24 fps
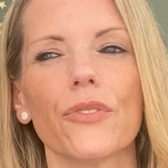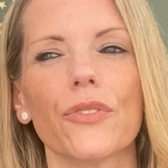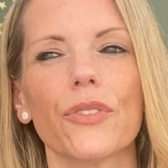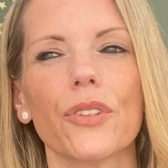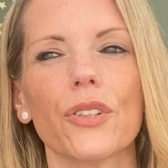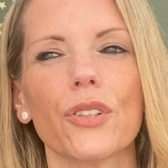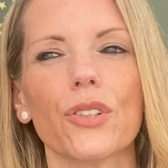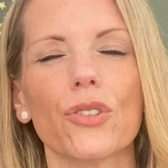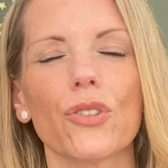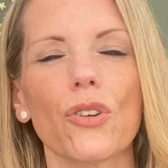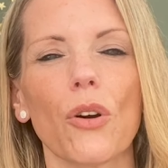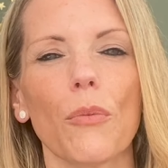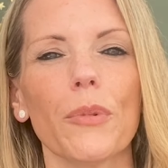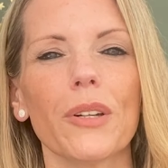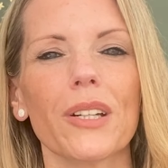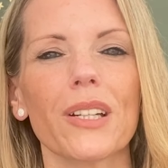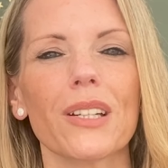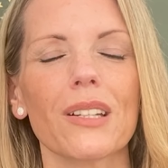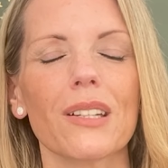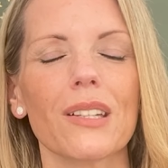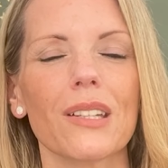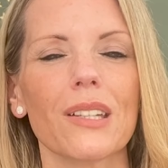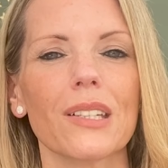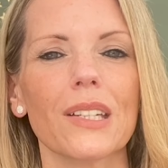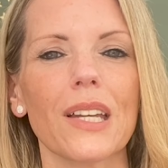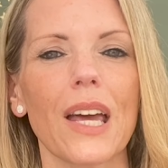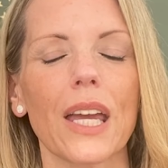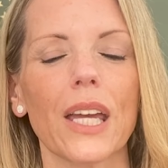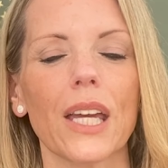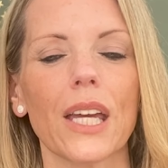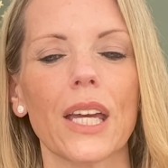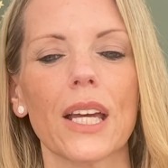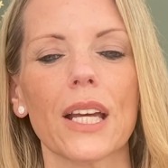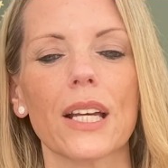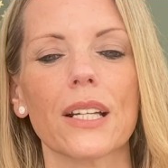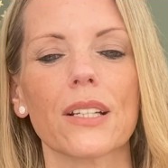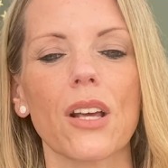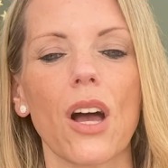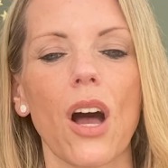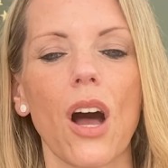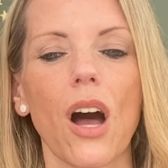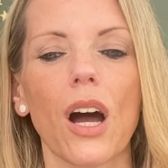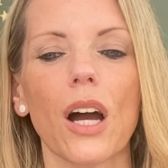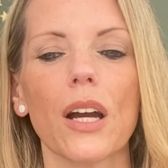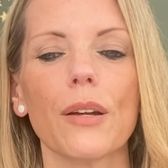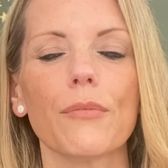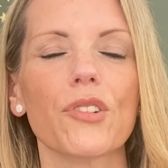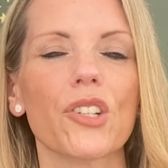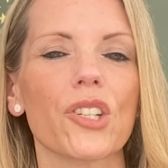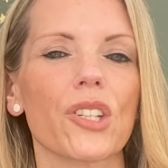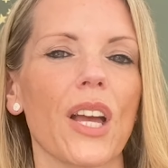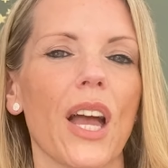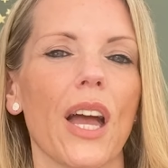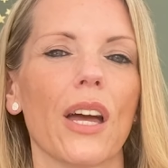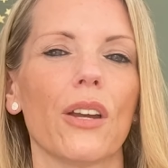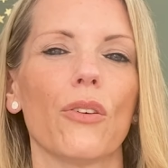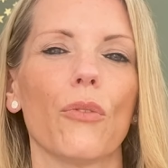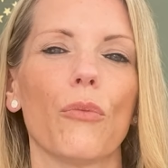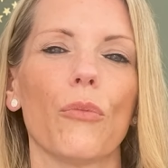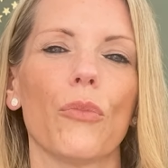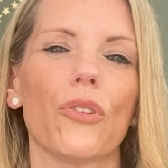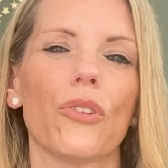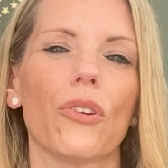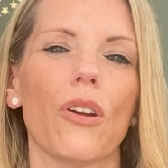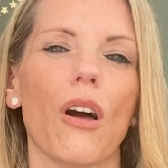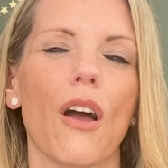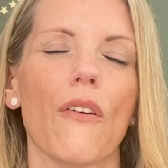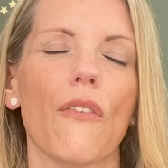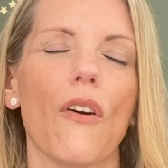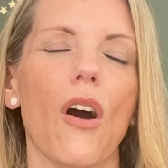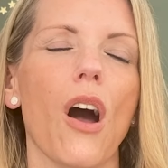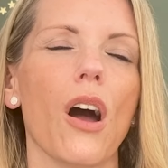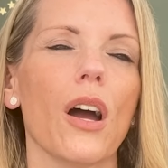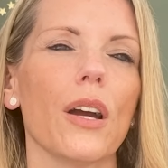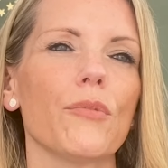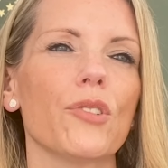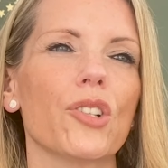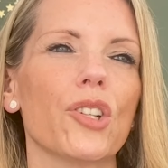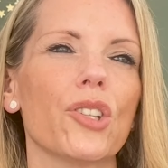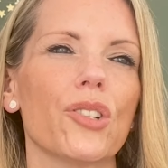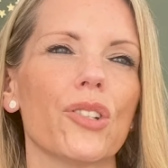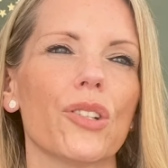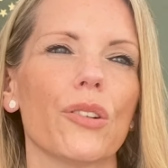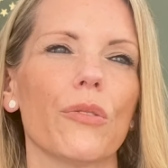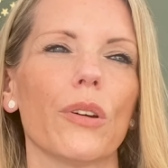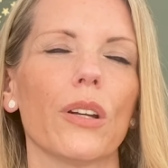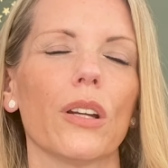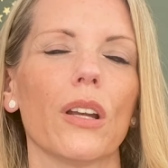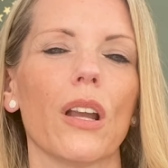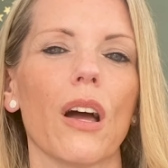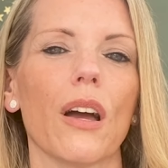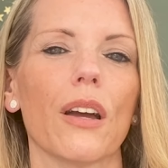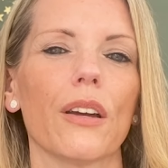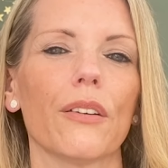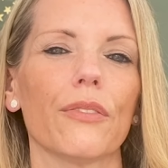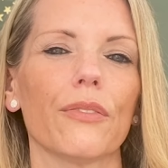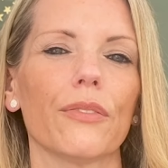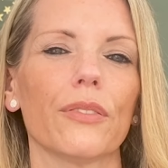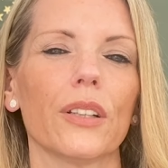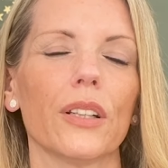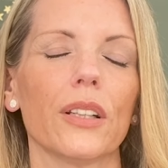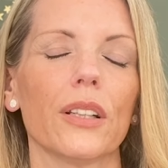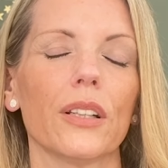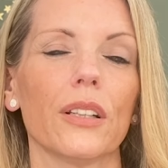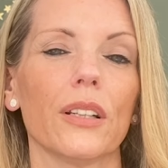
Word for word: The dominant state is, I'm just getting on with life. I'm just doing life.